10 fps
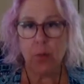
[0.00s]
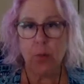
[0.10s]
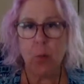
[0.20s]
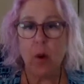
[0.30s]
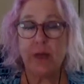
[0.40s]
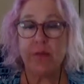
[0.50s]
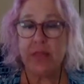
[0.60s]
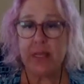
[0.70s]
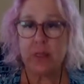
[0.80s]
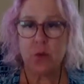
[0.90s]
one of
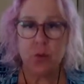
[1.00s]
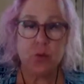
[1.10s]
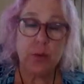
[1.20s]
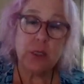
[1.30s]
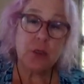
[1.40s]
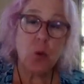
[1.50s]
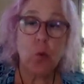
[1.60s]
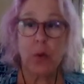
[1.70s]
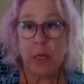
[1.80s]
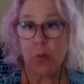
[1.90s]
these, or doing a soul
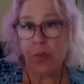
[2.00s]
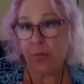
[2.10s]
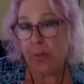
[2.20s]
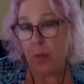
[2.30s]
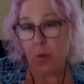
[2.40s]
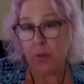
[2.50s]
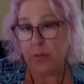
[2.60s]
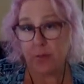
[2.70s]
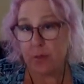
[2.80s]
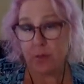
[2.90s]
reading with me, or
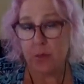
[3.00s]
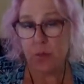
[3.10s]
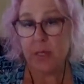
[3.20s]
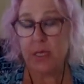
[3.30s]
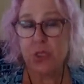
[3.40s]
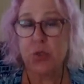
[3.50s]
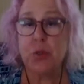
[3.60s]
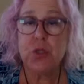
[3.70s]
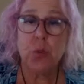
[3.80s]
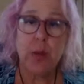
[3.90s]
doing the
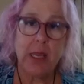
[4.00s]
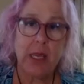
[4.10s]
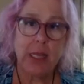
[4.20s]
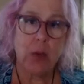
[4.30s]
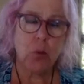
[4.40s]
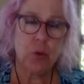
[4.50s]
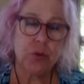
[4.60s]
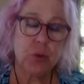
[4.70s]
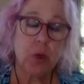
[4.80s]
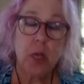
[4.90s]
Intuition Awakening
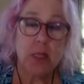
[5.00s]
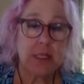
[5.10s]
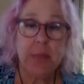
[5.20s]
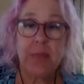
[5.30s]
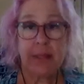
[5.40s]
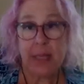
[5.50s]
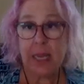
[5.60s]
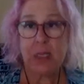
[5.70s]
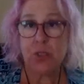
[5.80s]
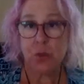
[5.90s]
course, or something that
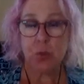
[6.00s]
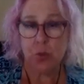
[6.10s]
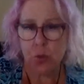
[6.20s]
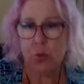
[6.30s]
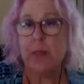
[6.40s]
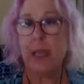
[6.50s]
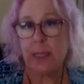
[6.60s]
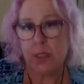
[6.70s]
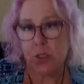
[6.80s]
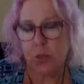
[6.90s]
I do, you would
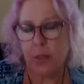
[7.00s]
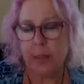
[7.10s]
like to do it.